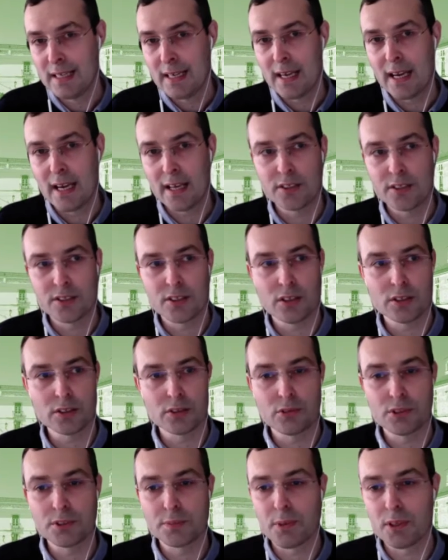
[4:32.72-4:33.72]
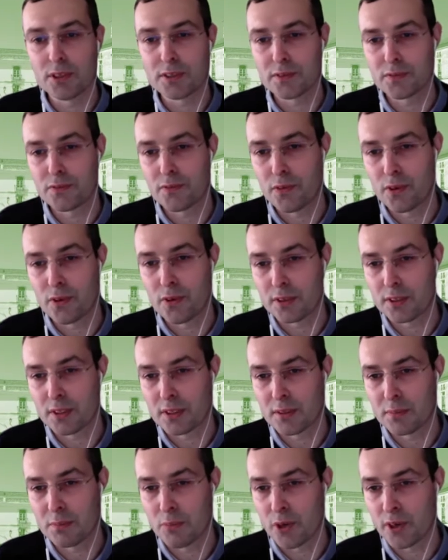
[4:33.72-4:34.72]
and it's also responsible for
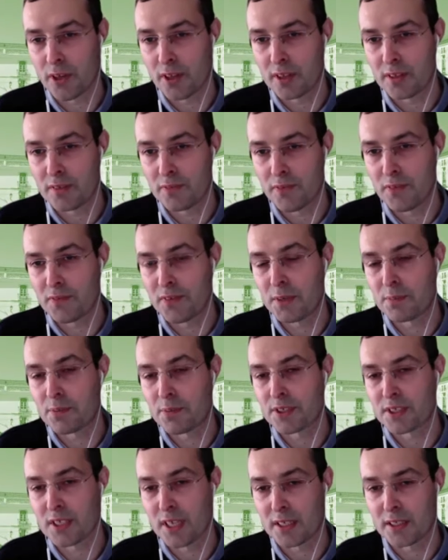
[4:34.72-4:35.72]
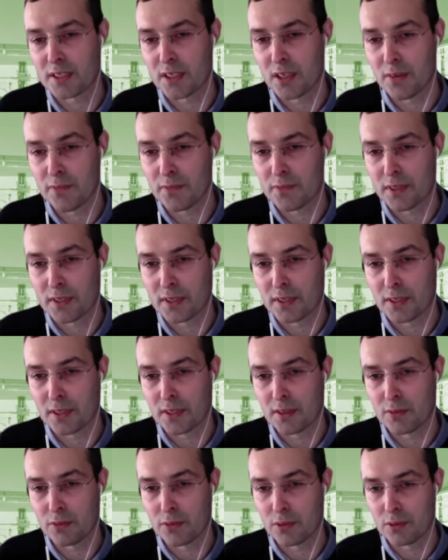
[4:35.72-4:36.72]
the more than 50% of
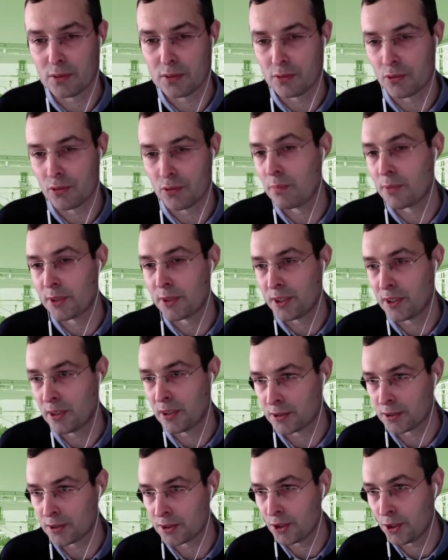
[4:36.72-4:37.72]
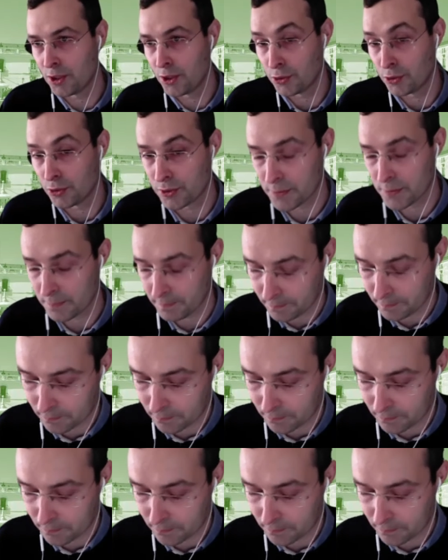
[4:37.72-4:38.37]
the raw materials used.